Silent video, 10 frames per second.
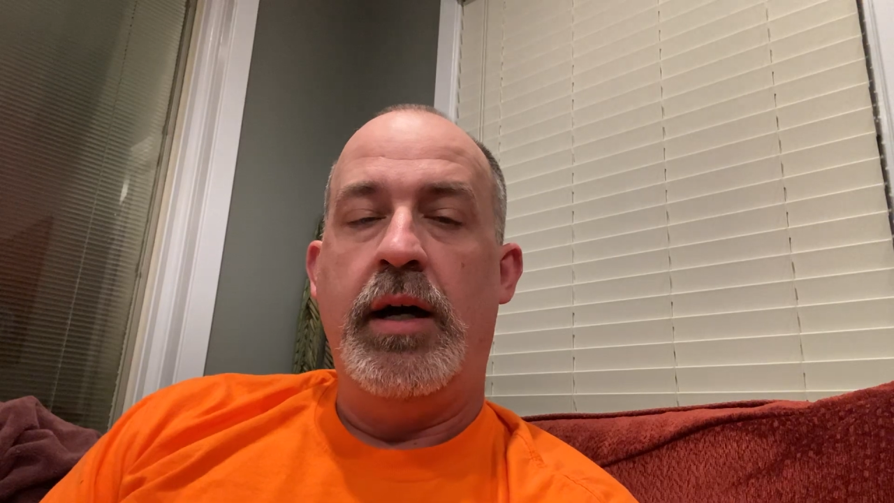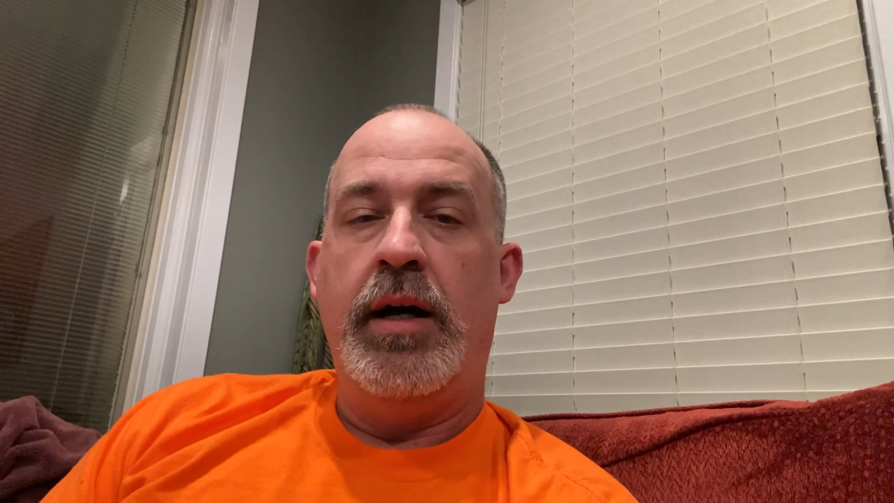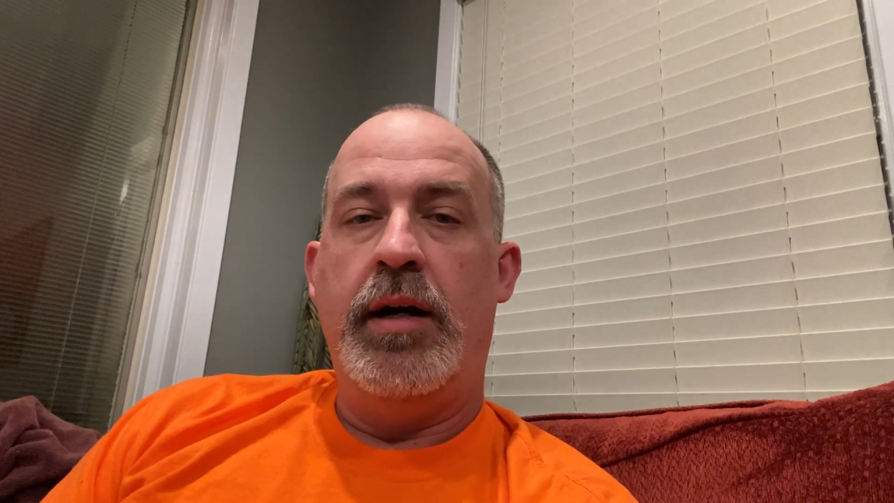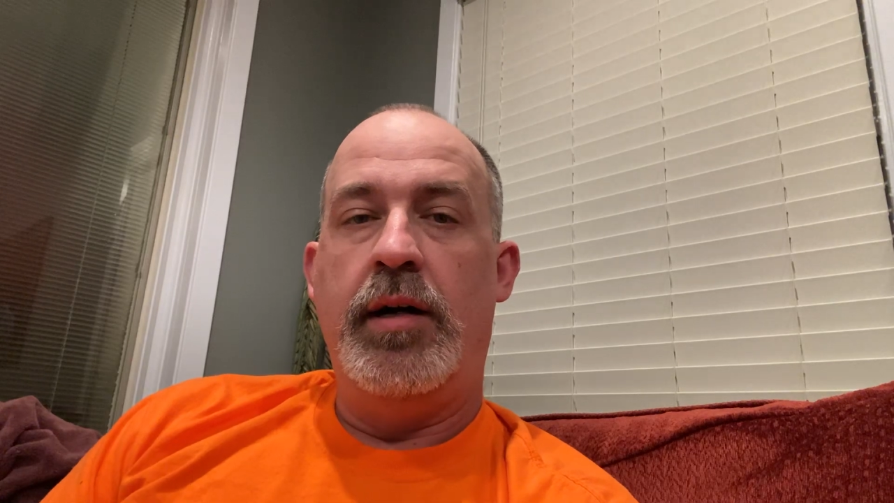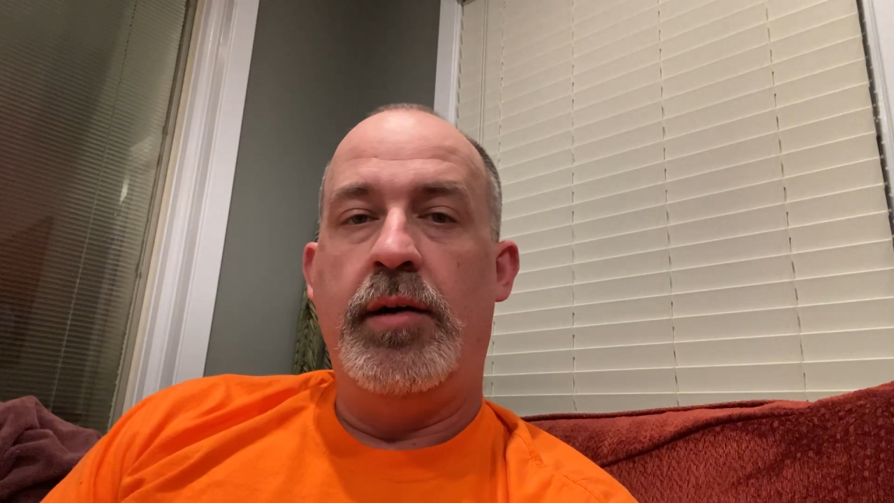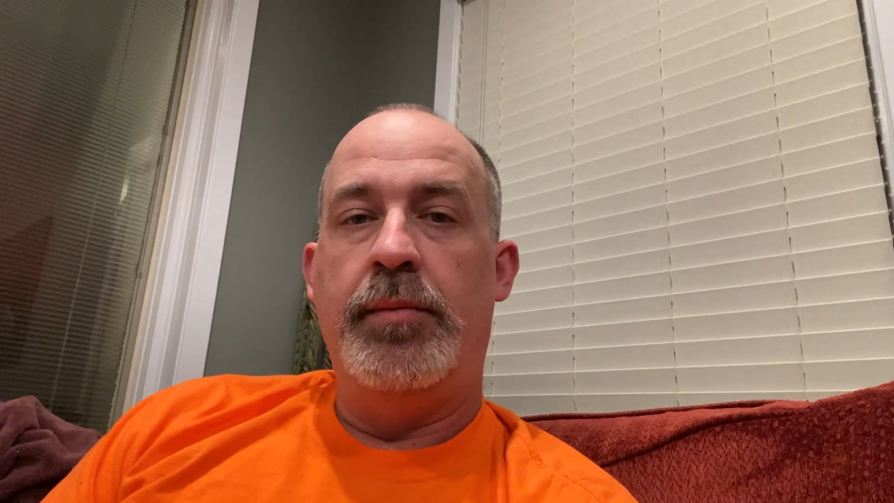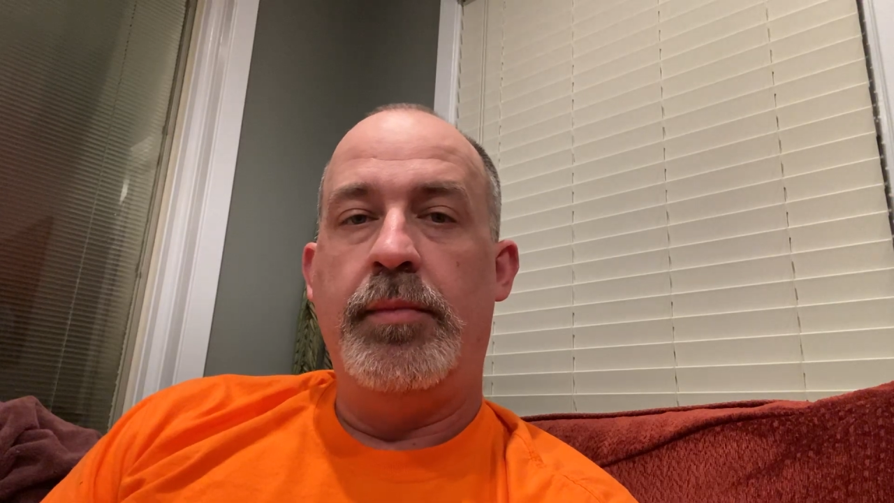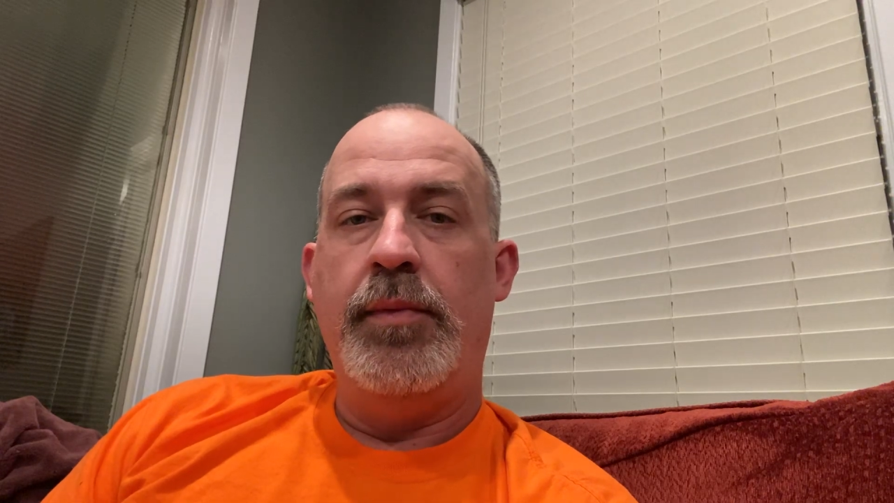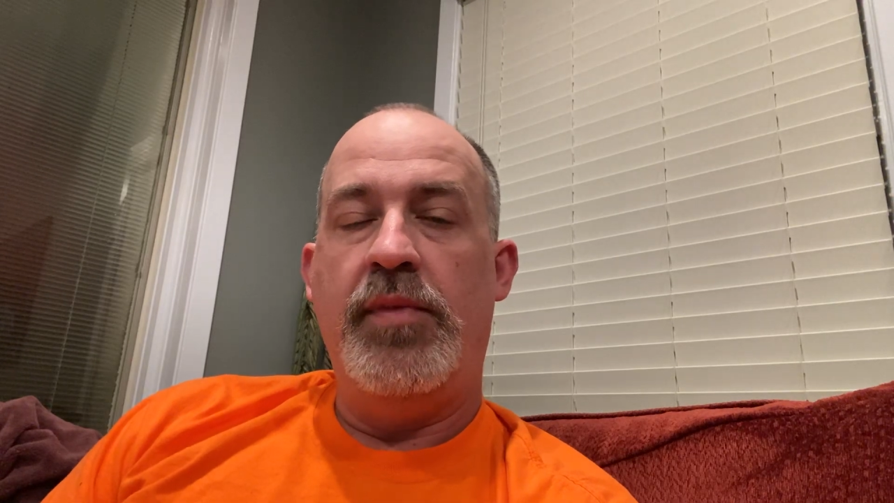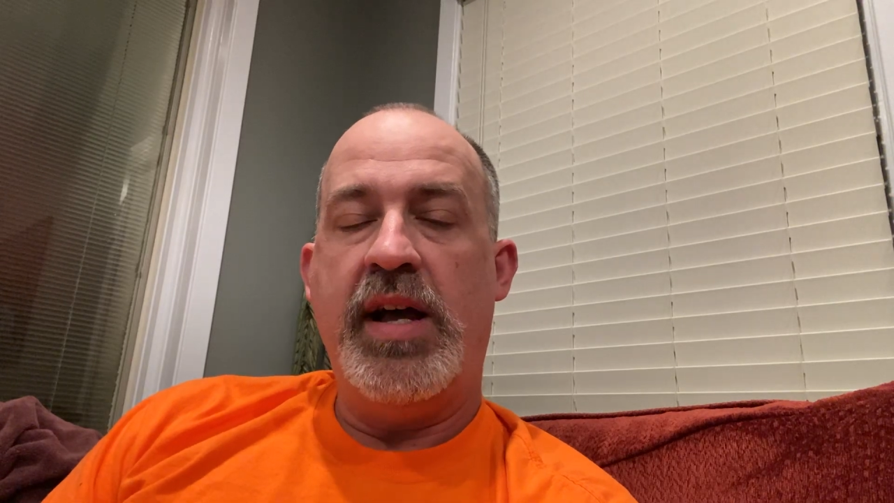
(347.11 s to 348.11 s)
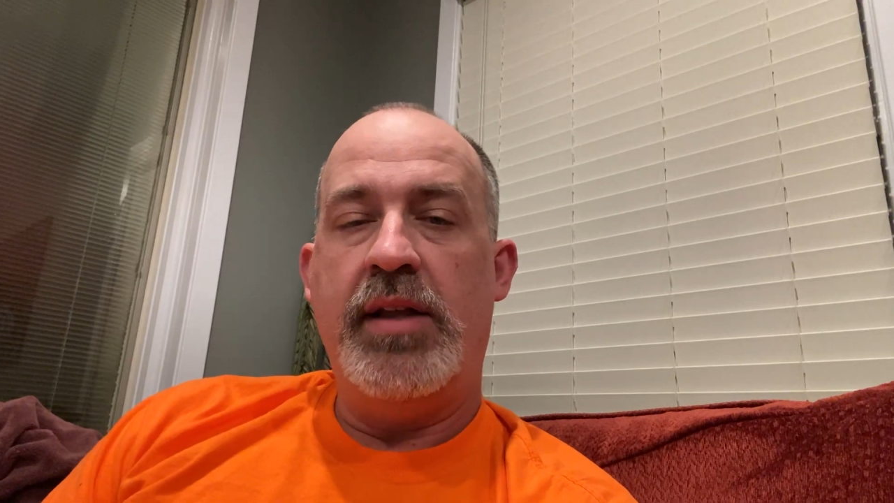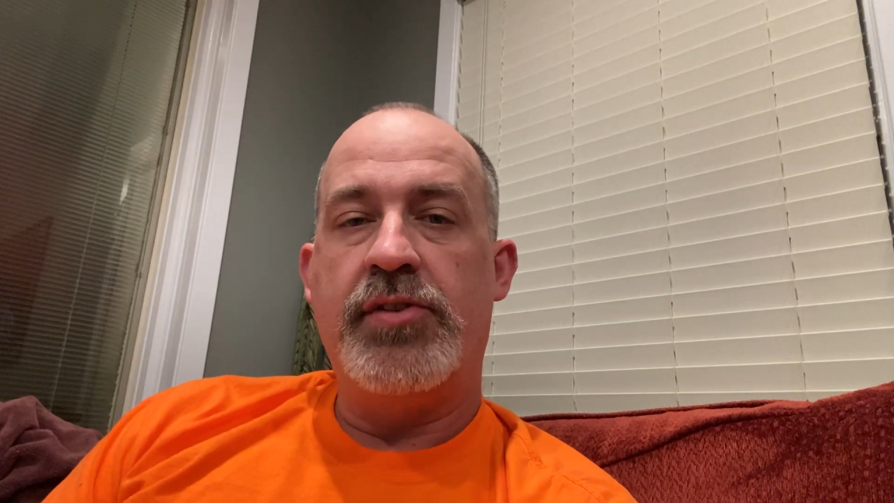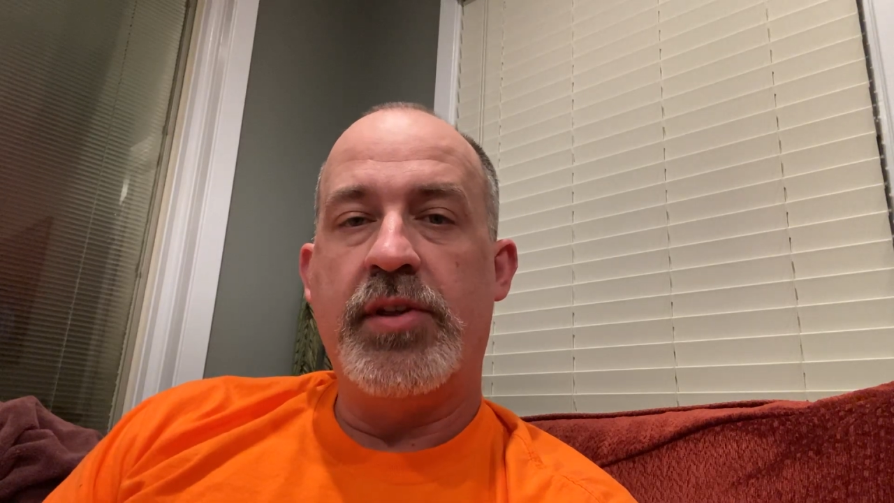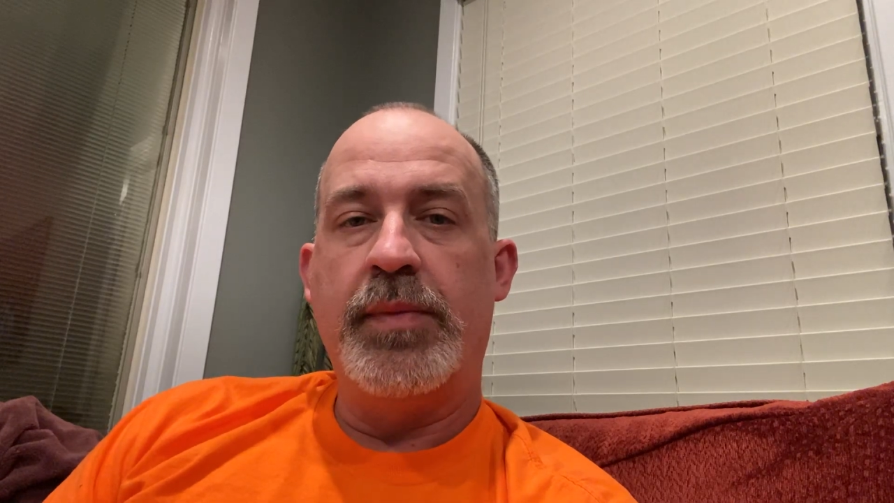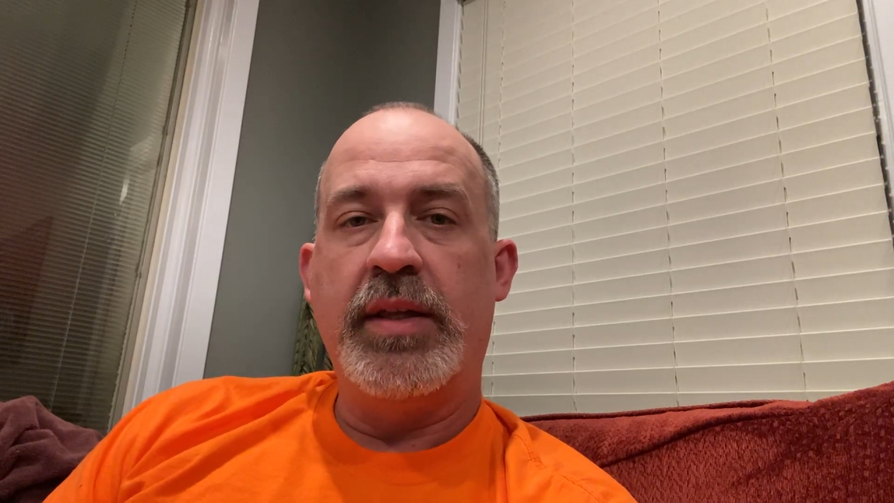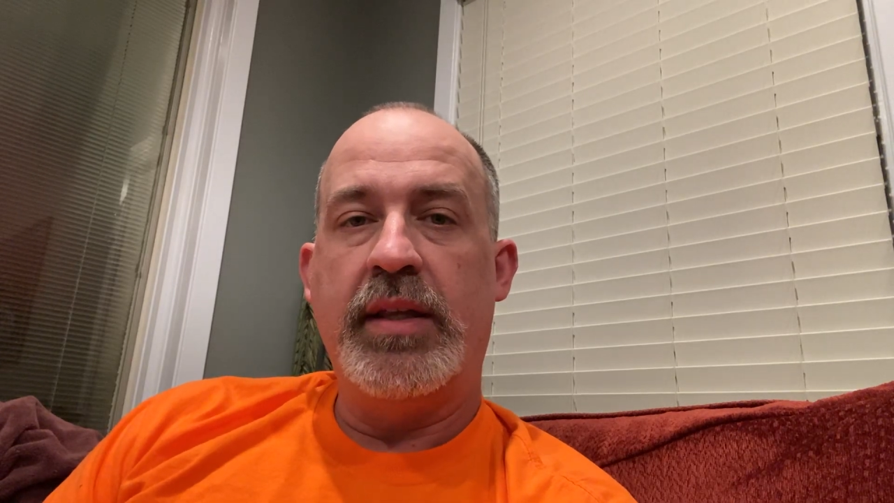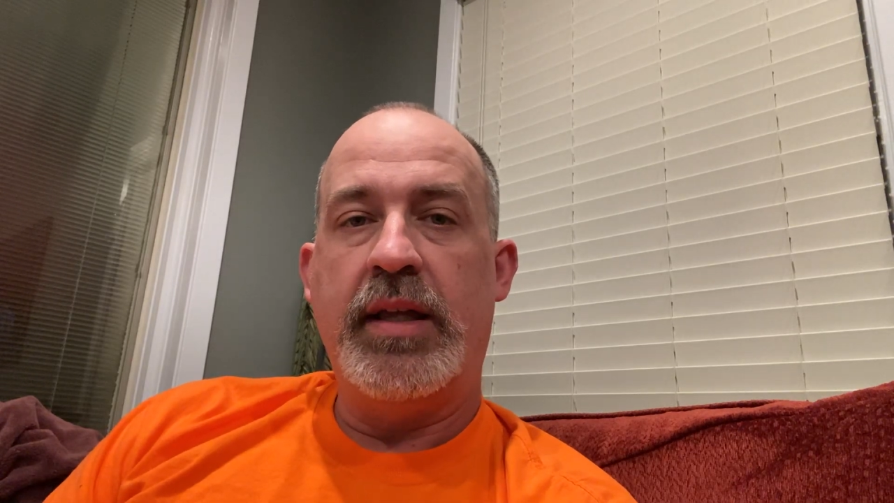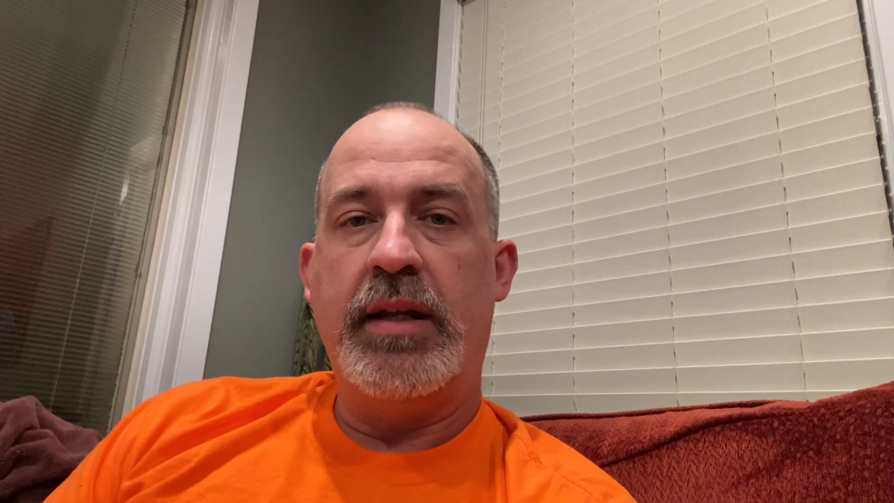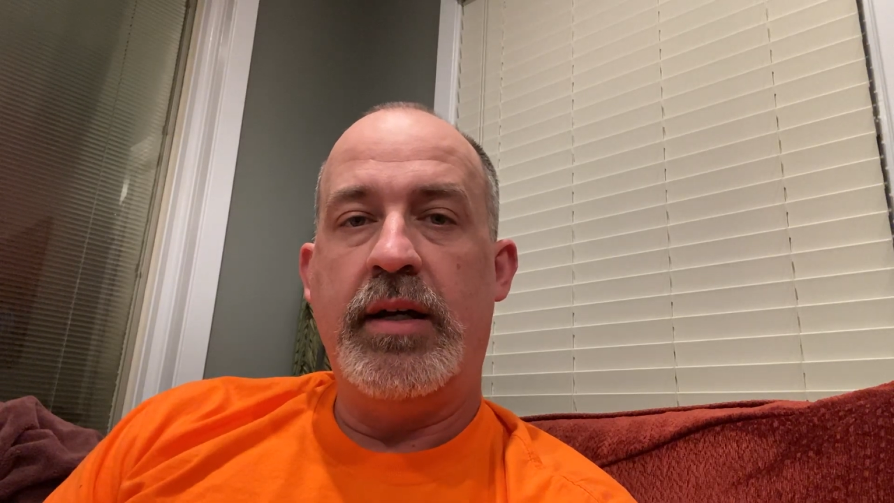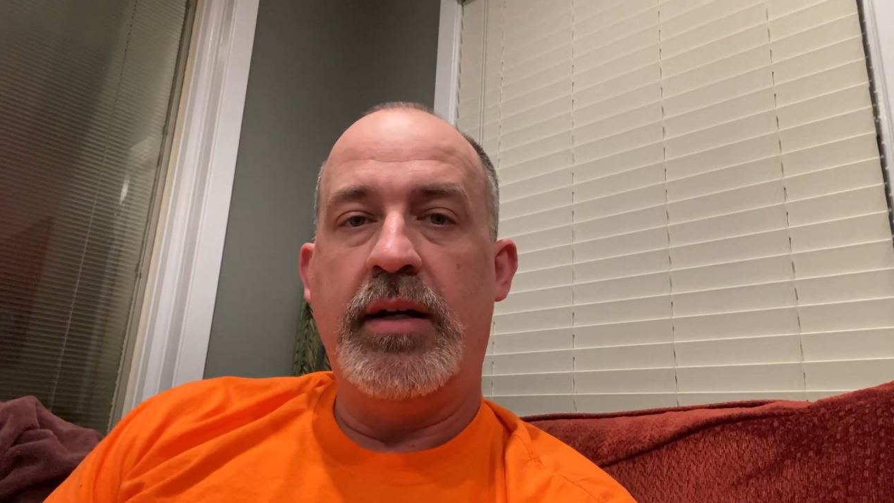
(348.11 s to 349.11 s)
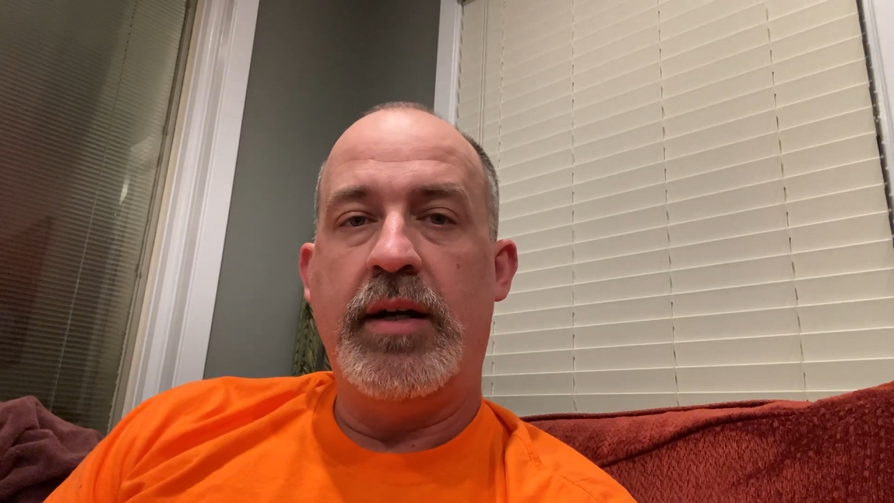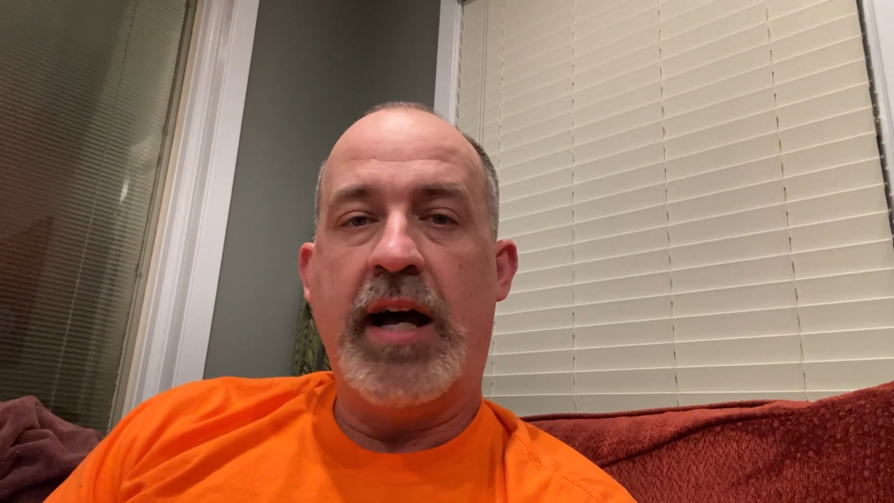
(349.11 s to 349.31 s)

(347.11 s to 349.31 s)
Um, that's something that uh,